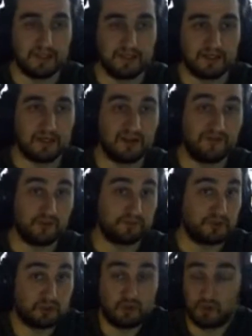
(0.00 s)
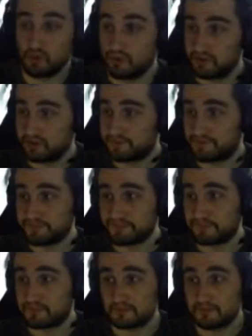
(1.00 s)
a first-person shooter,
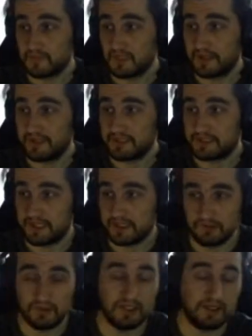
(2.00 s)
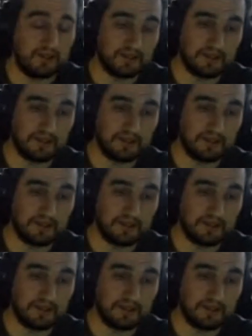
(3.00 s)
and I say, okay,